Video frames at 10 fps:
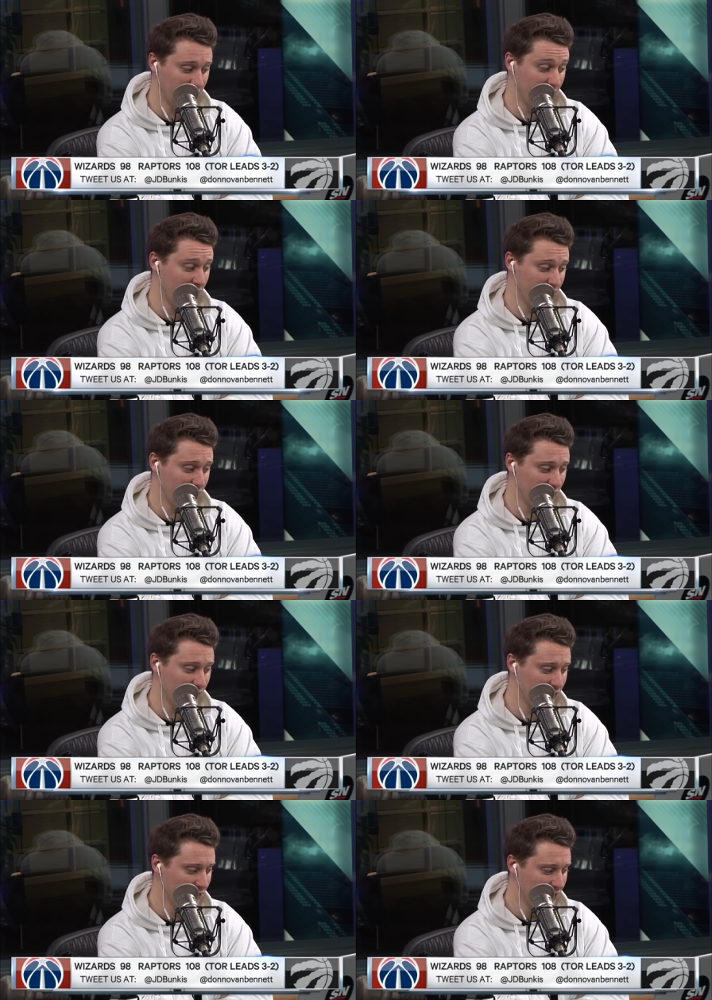and again, if you're going
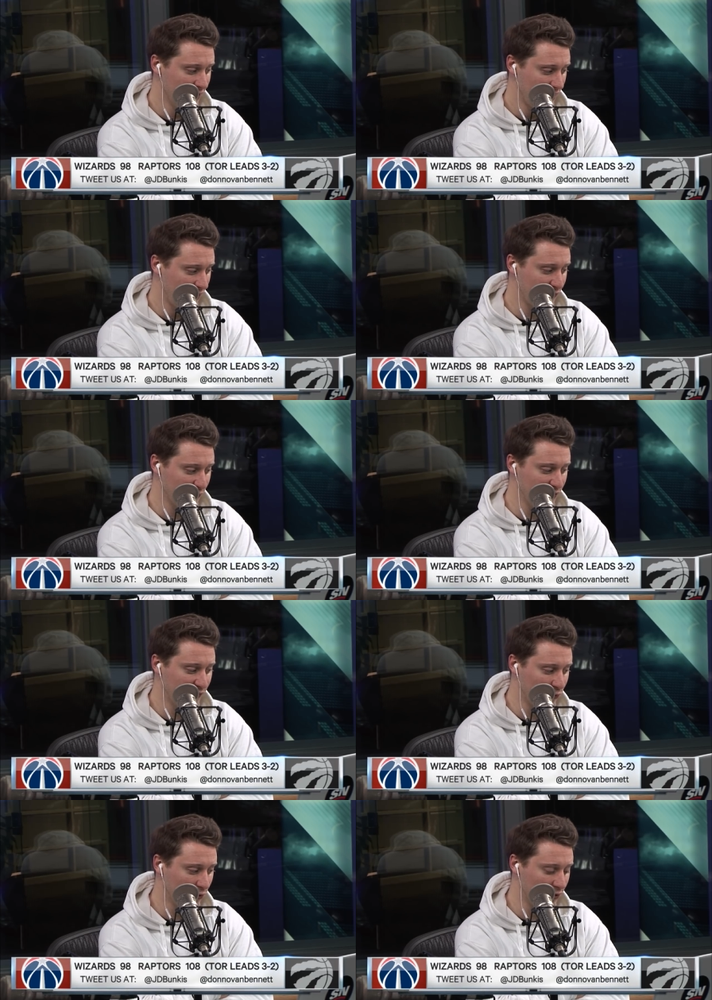to have 3 or
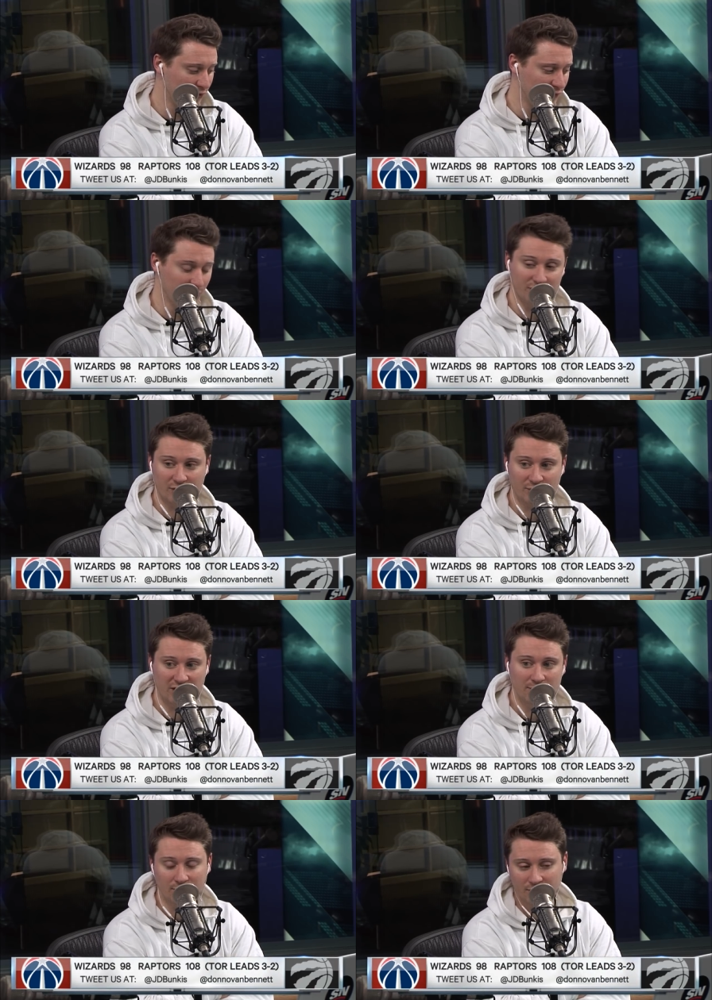4 from from
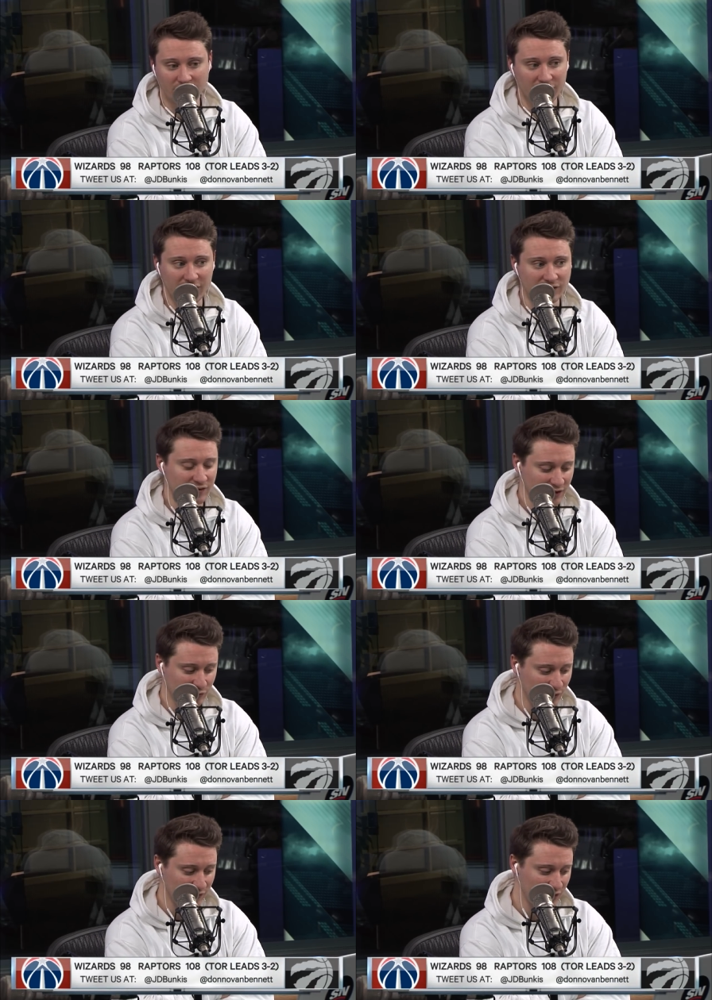deep, mm, that's that's
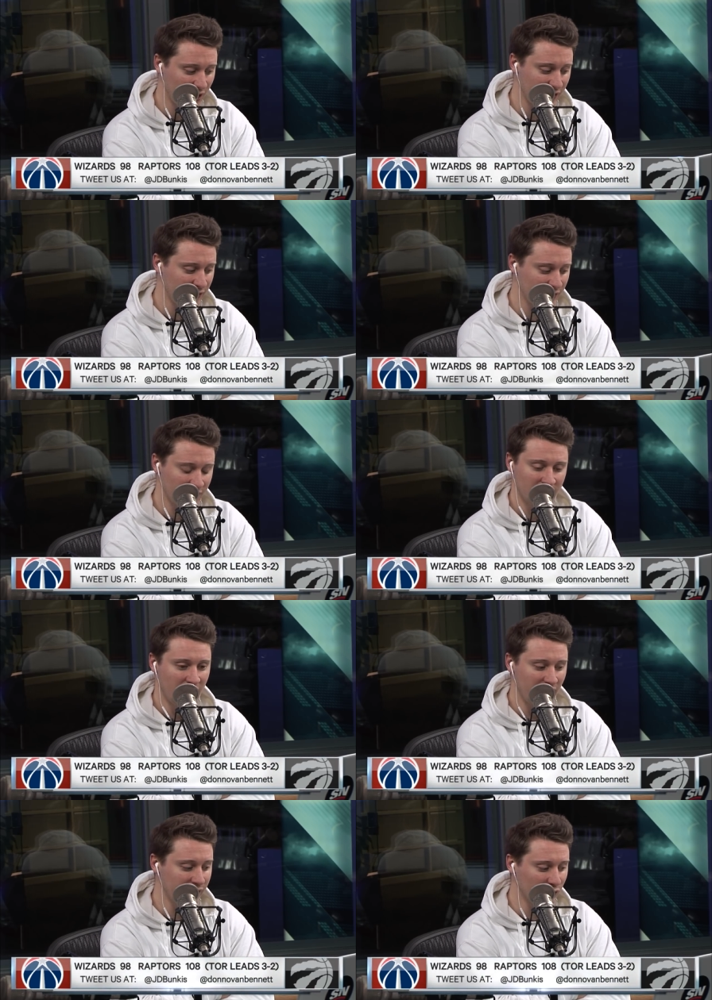gravy. I didn't
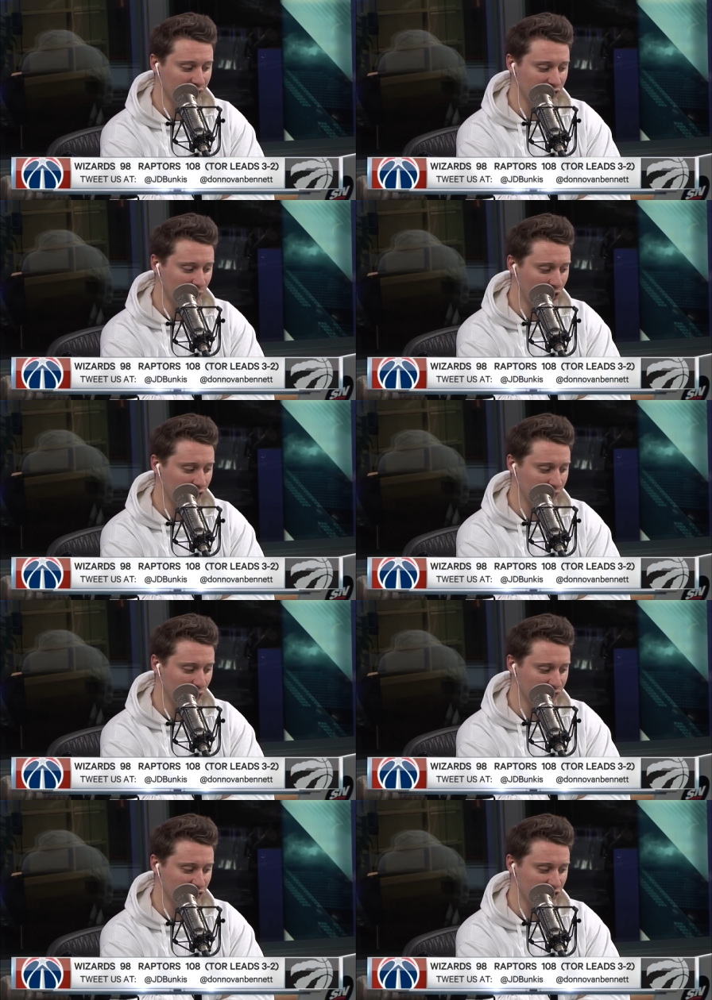I didn't look at DeMar
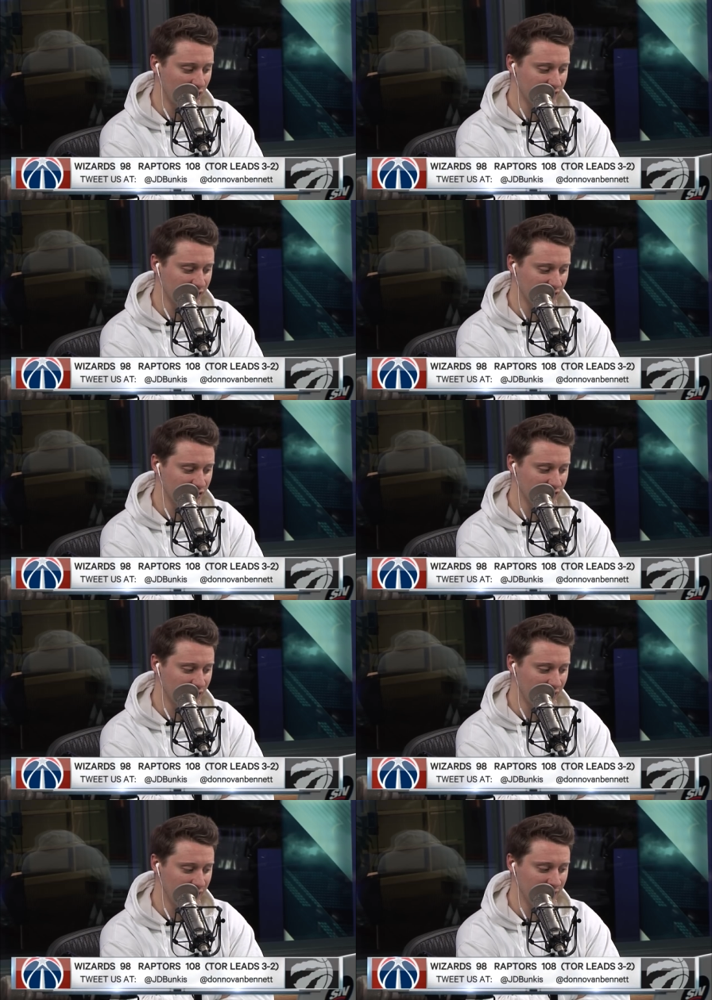DeRozan's shot selection
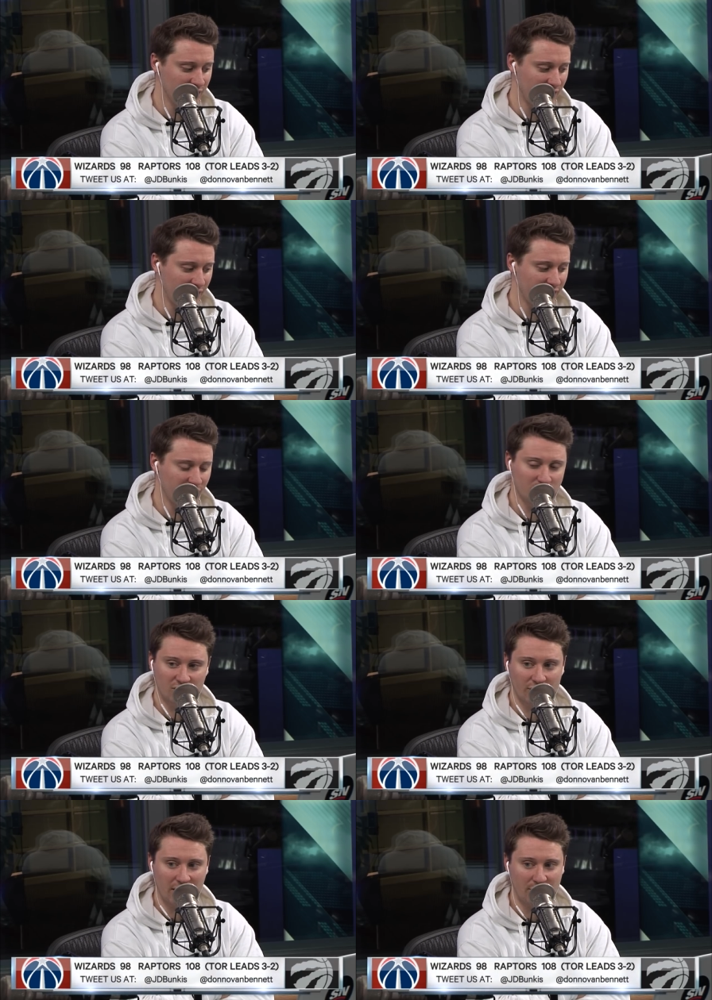tonight and, and think it was
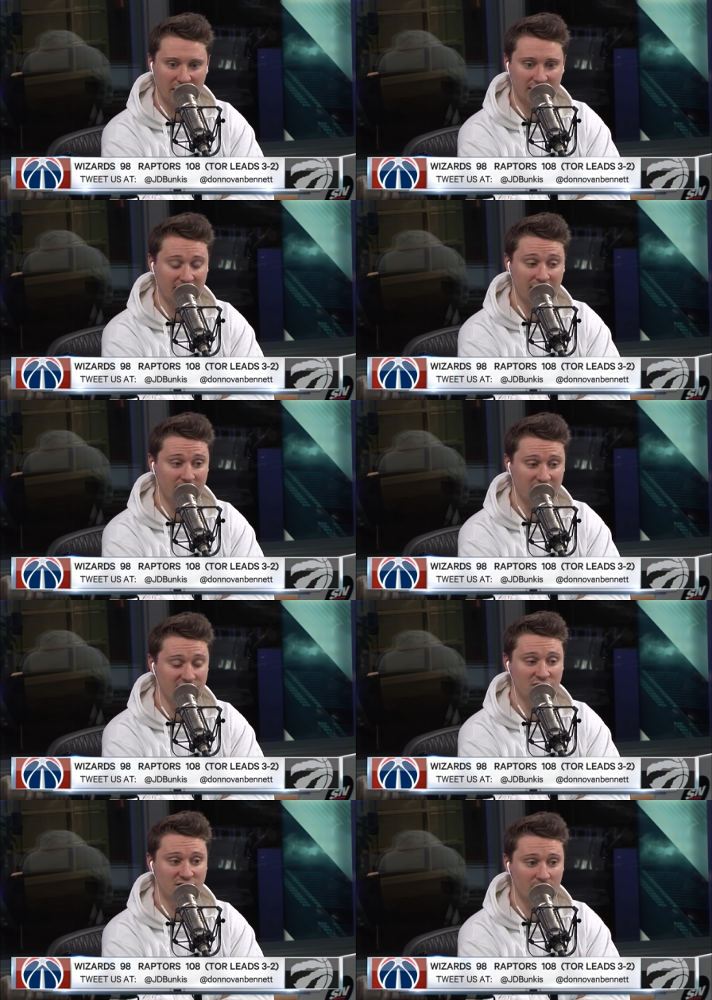all that bad. Again,
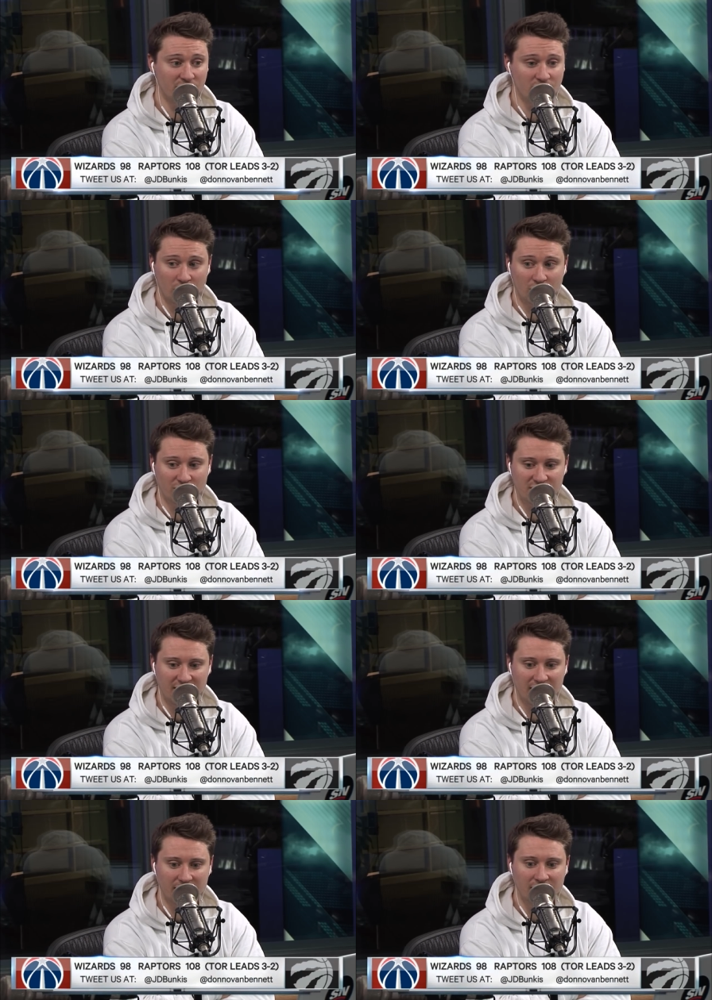even some of the turnovers he
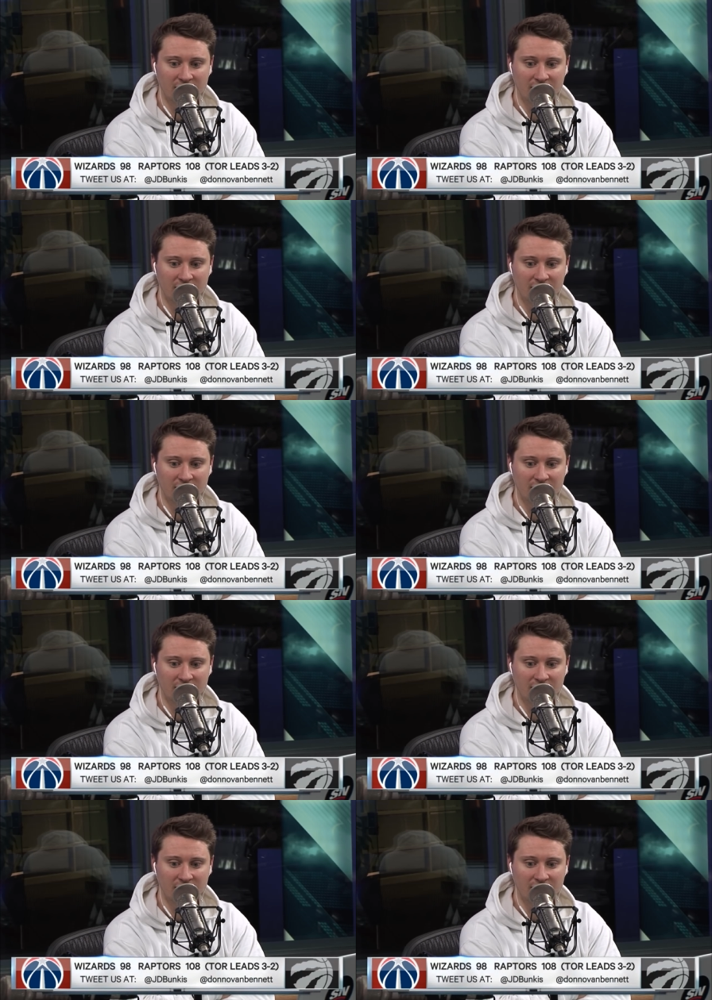had,